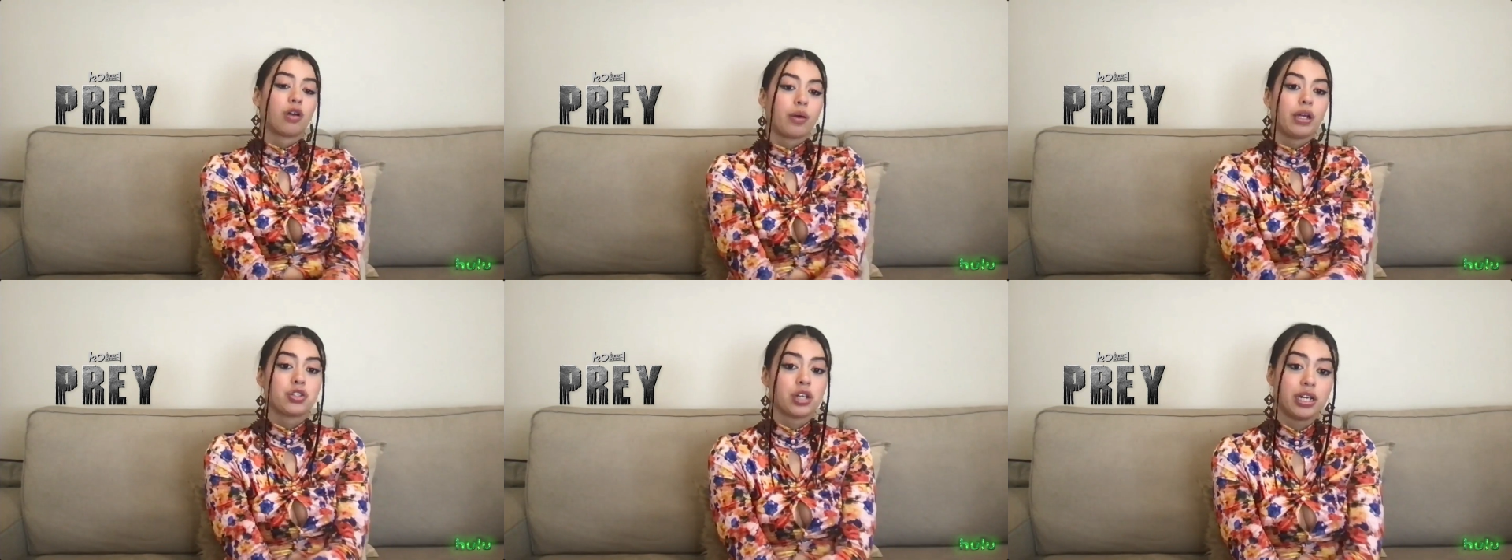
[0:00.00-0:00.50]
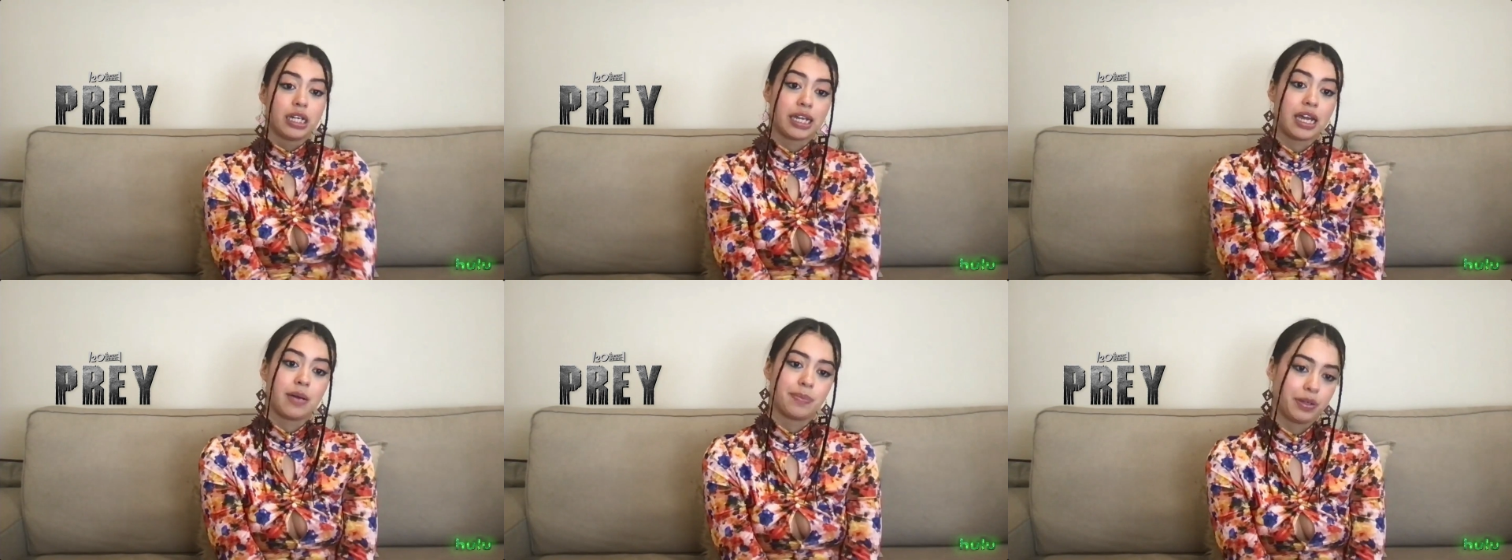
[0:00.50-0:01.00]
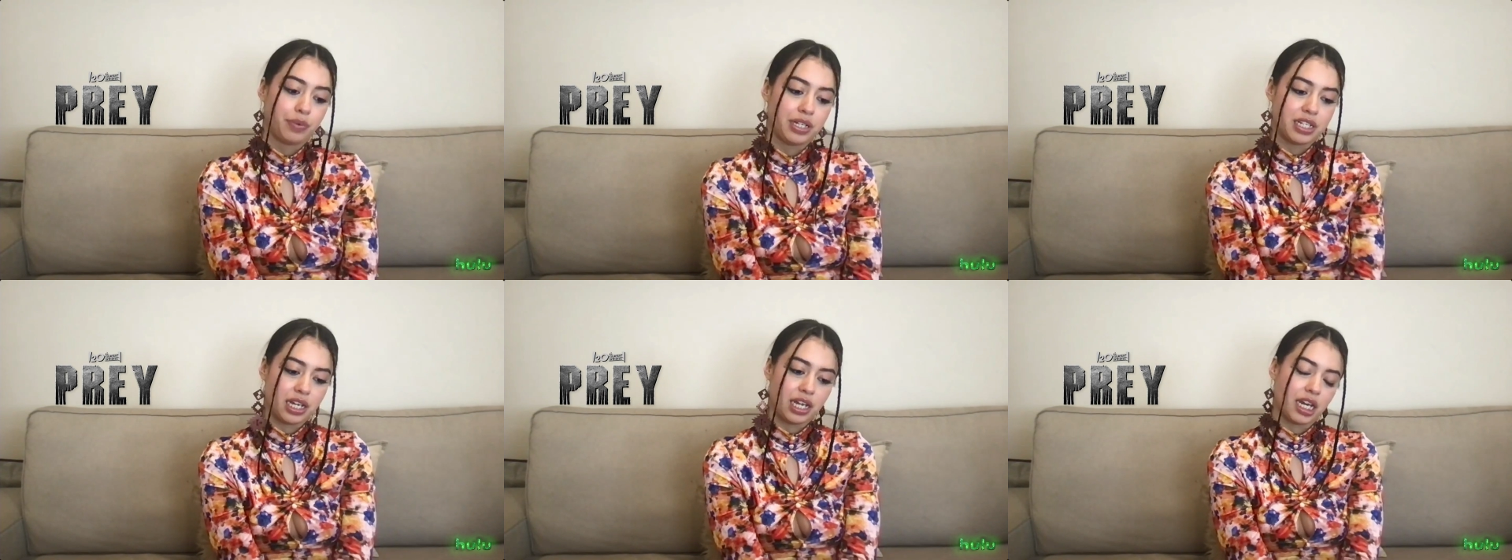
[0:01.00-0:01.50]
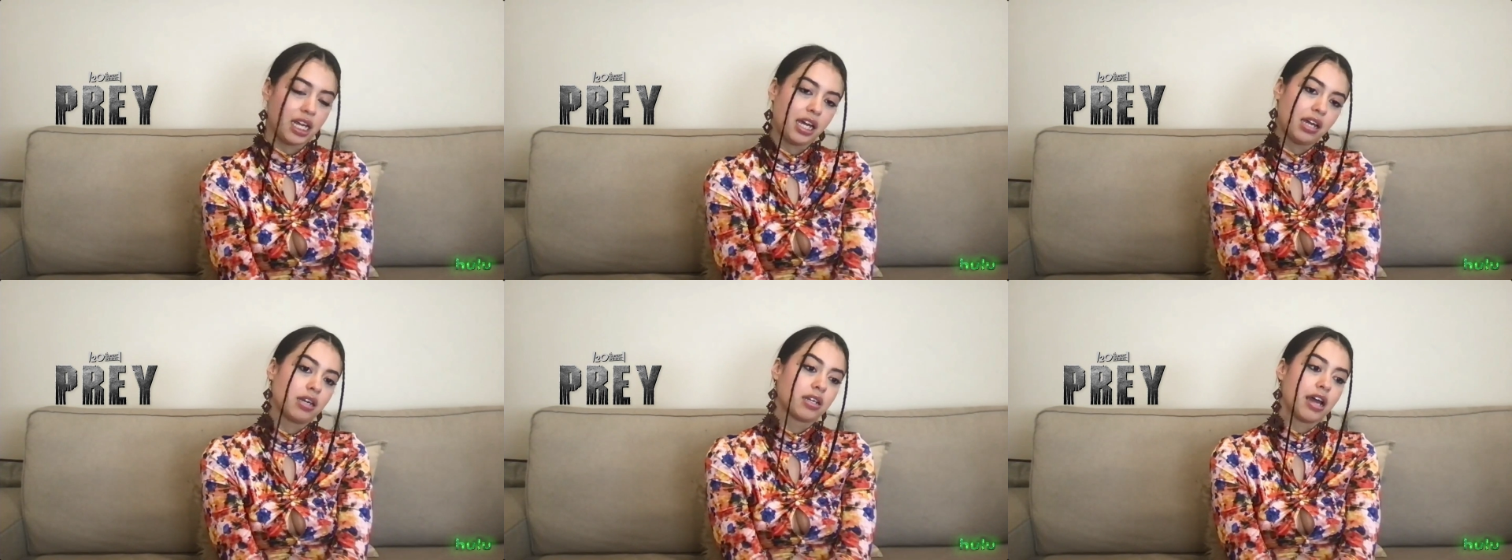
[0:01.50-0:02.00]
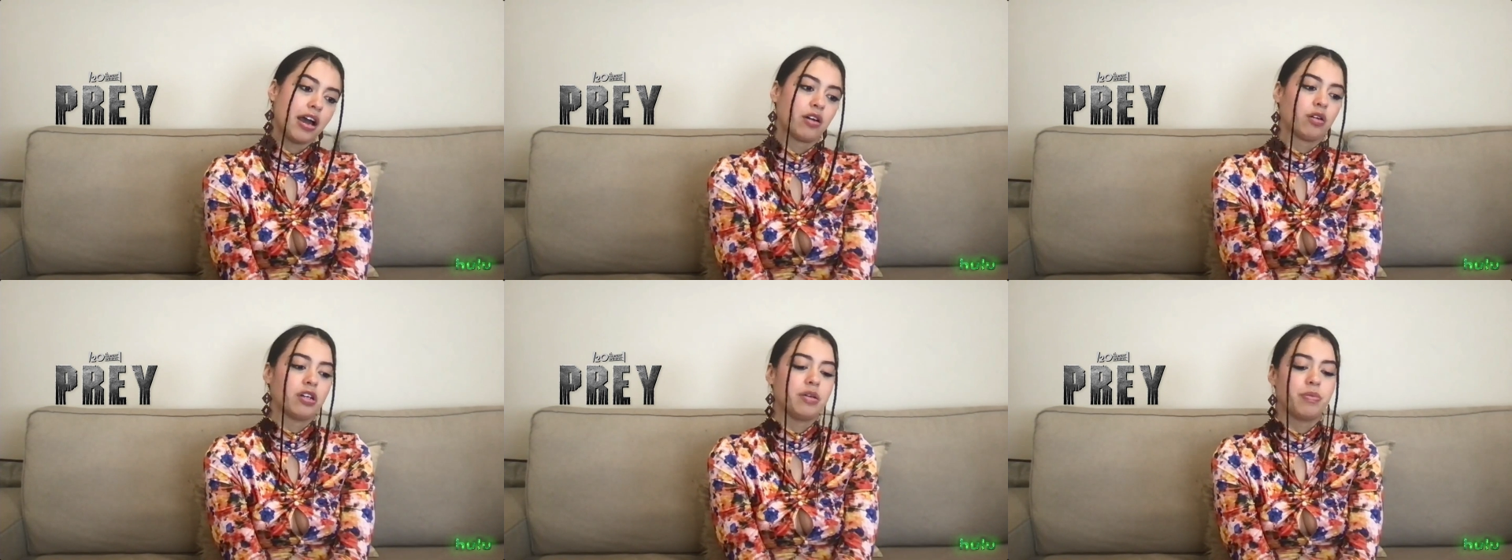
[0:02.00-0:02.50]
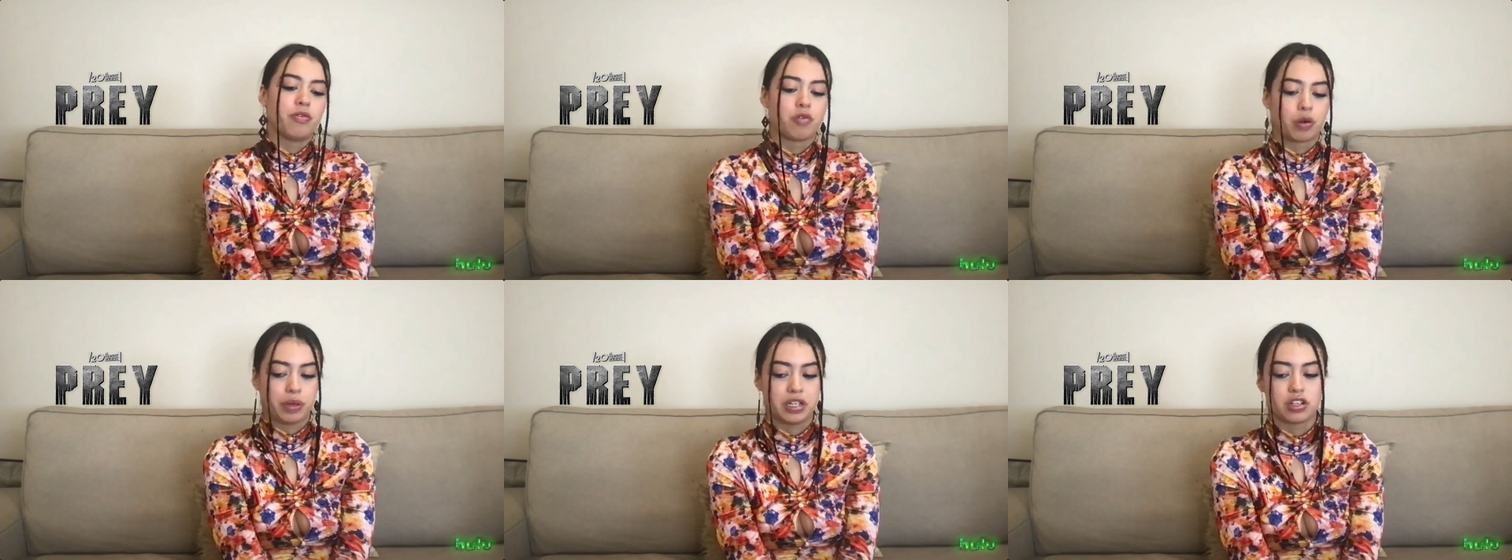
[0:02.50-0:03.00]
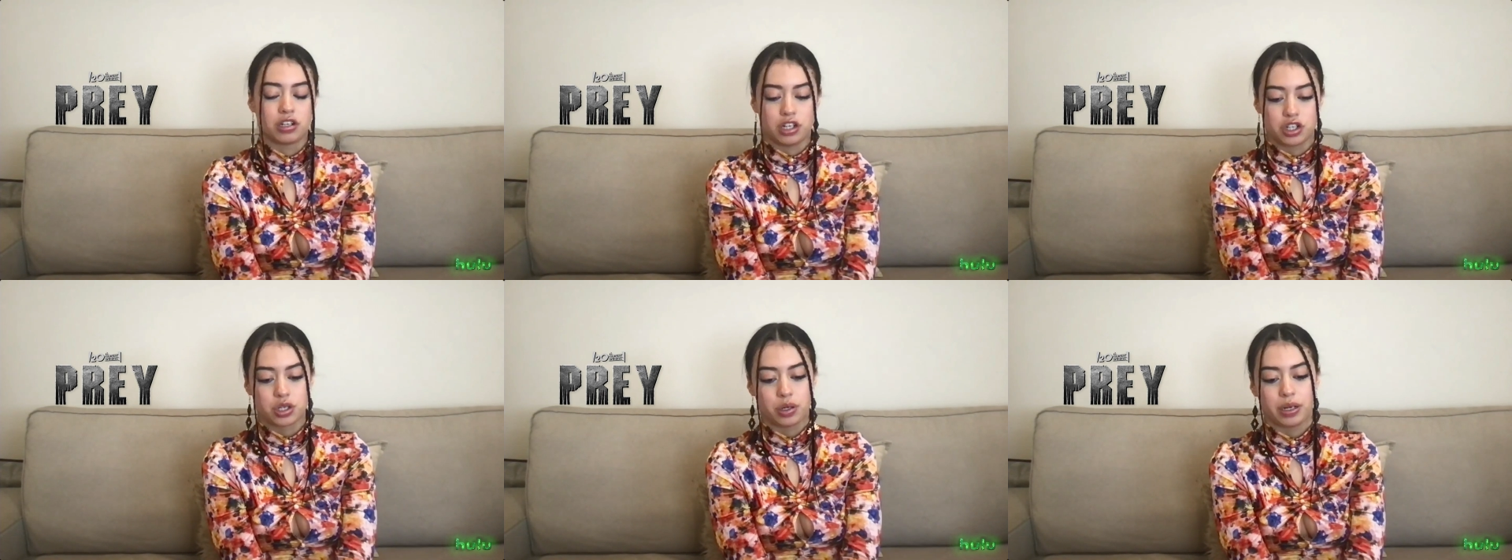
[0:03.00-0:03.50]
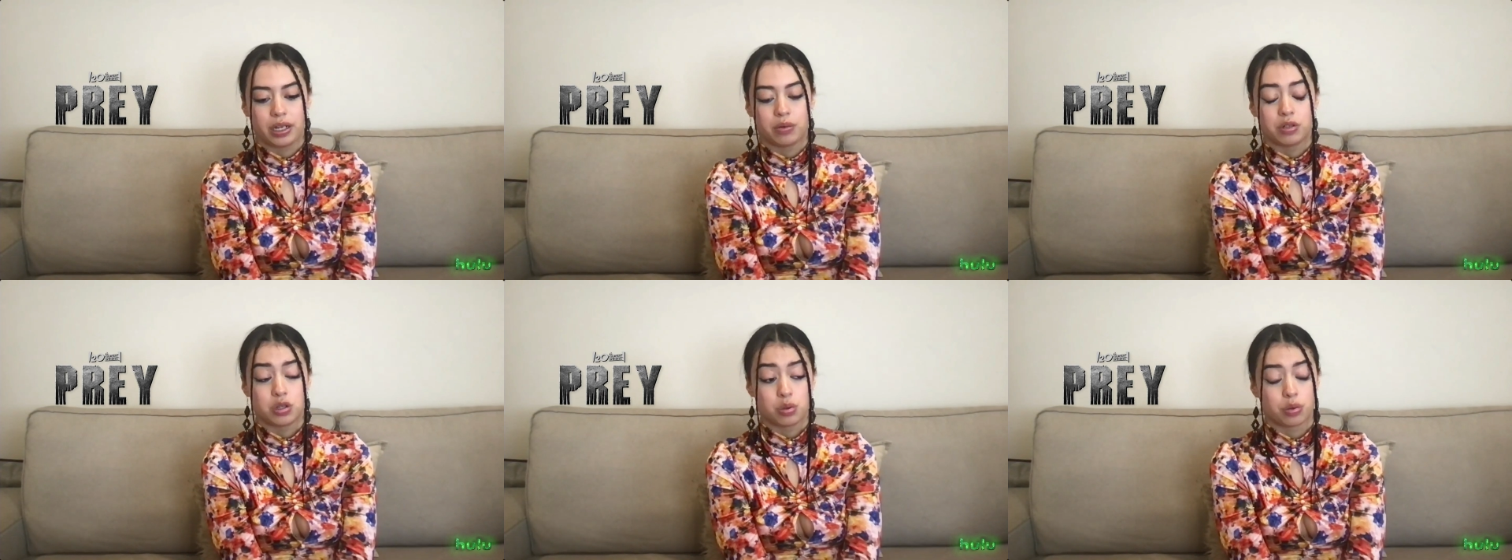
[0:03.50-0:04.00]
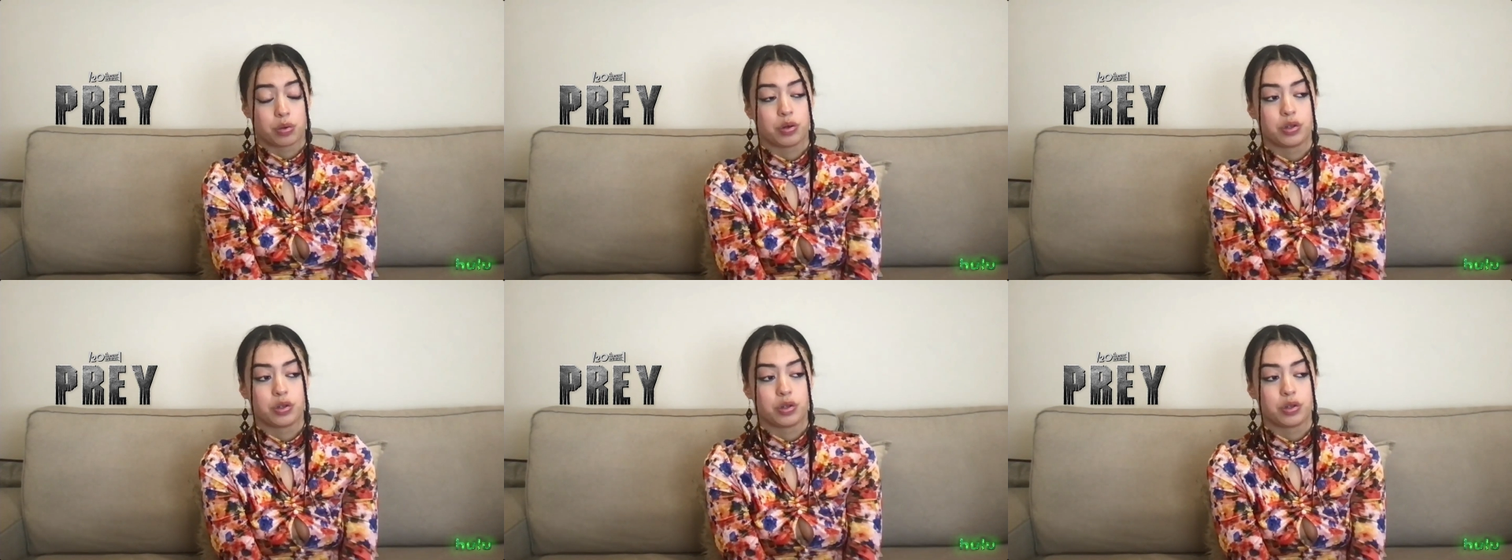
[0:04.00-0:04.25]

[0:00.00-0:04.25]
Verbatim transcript: week training camp that we did in Calgary before we started shooting, which is where we were